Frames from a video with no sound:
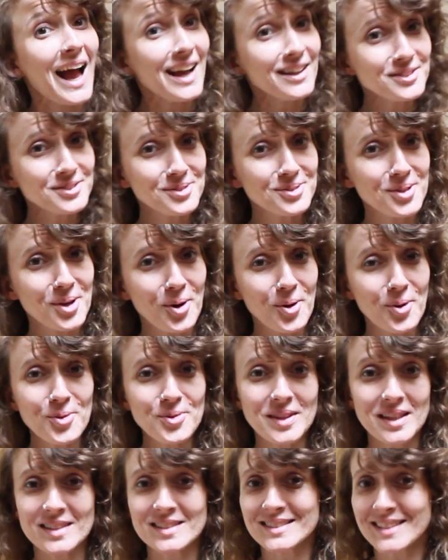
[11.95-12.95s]
As you
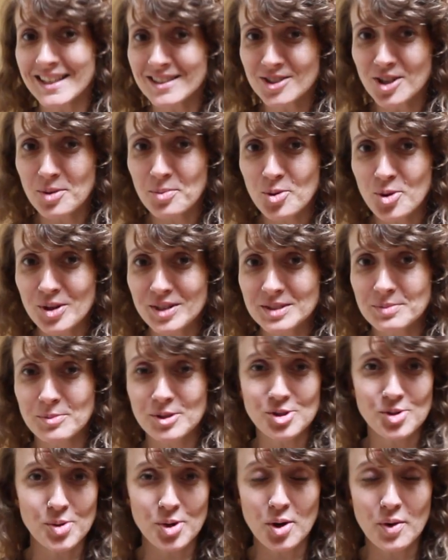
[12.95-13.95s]
know, the Saint-Ambroise
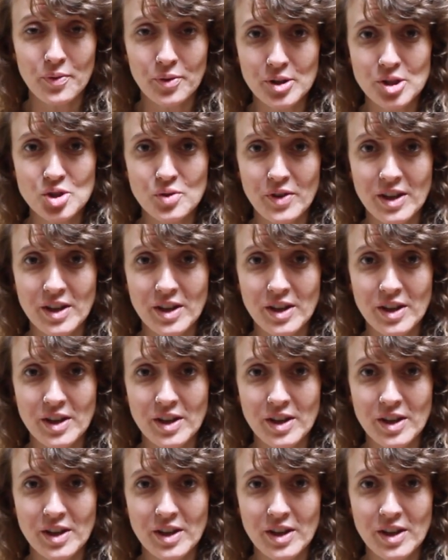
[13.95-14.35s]
Montreal Fringe